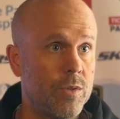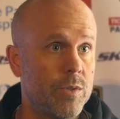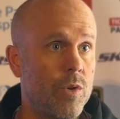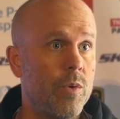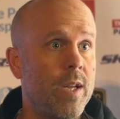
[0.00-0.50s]
There
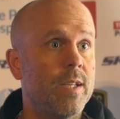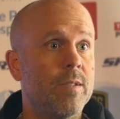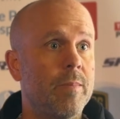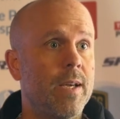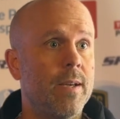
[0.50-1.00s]
was no need
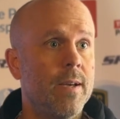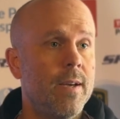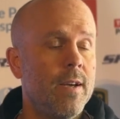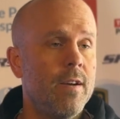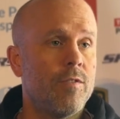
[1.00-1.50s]

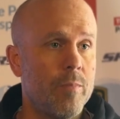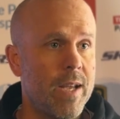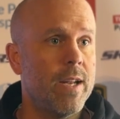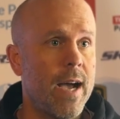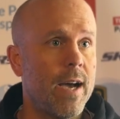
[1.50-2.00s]
for
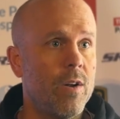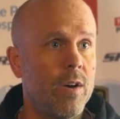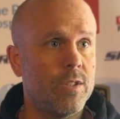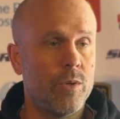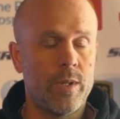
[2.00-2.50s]
me to add
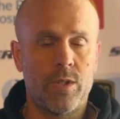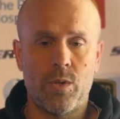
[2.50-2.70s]
on to it.